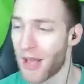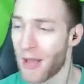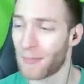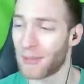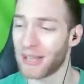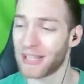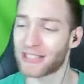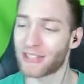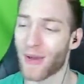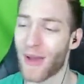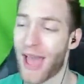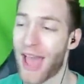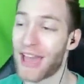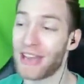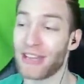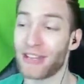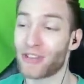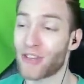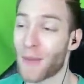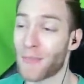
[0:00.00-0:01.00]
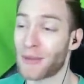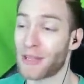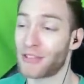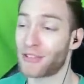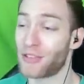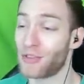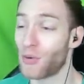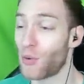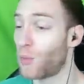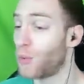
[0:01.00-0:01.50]
But let's go ahead and jump
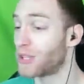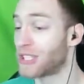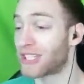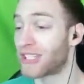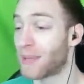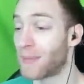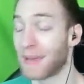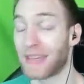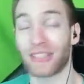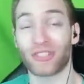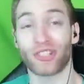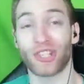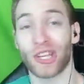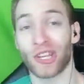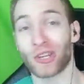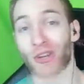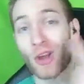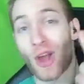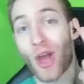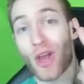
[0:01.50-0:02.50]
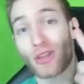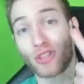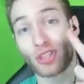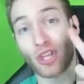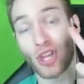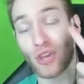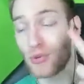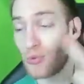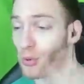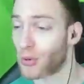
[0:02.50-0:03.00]
into which is the biggest cheater,
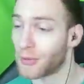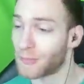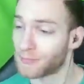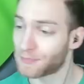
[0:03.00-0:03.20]
two.